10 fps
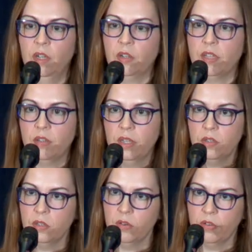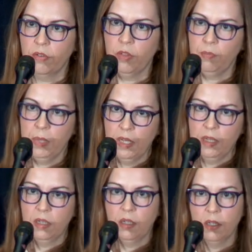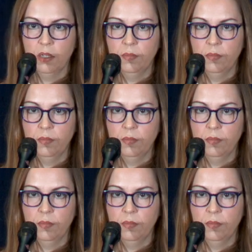Okay, so that's sort of the big